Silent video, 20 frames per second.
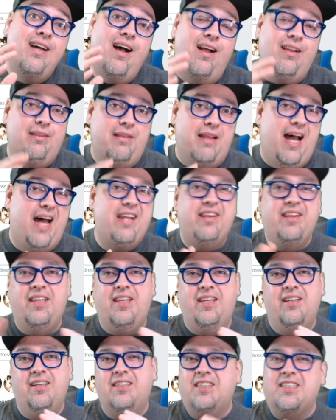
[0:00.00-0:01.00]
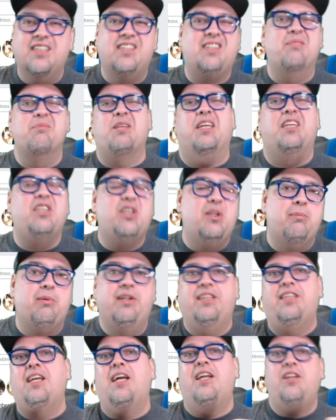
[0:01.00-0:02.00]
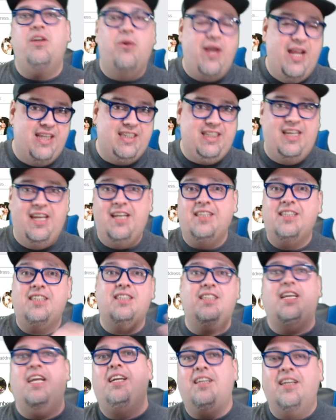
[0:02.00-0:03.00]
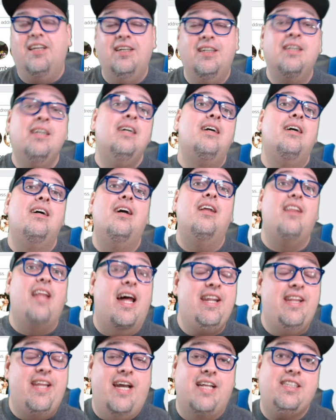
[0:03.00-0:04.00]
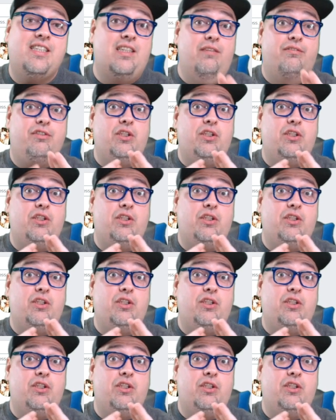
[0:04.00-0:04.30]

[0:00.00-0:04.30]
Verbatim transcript: a lot of the systems like Super Nintendo, NES, Sega, a lot of that stuff.